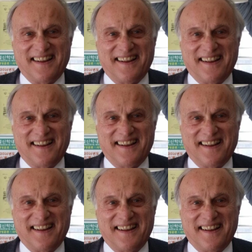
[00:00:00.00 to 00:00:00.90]

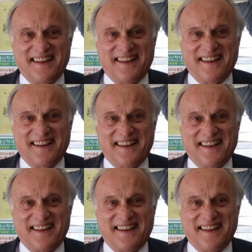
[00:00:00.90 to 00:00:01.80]

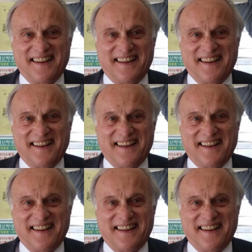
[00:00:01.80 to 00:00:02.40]
Nobody speaks.